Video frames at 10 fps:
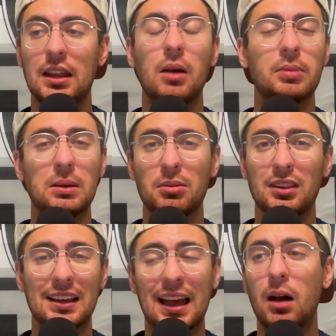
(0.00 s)
And now
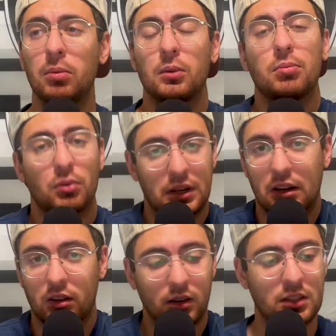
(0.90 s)
people like Albert
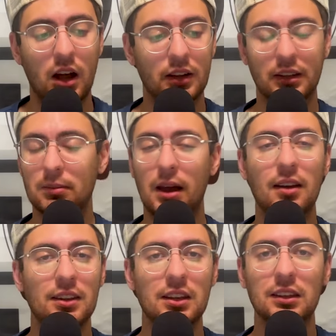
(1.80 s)
Breer are talking
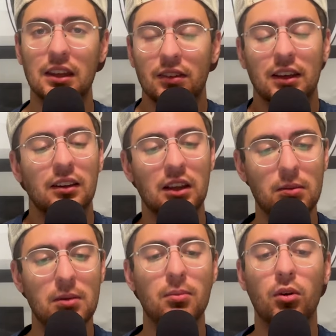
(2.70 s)
about it and giving it a
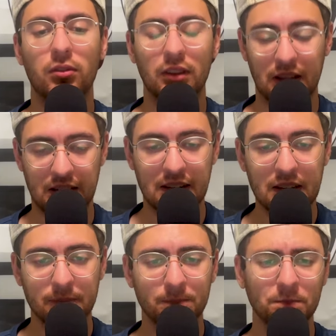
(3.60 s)
little bit more
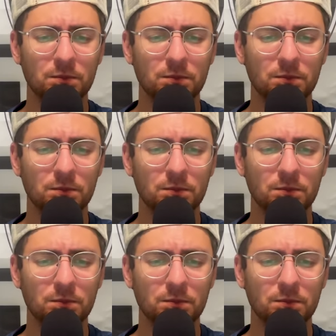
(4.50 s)
validity.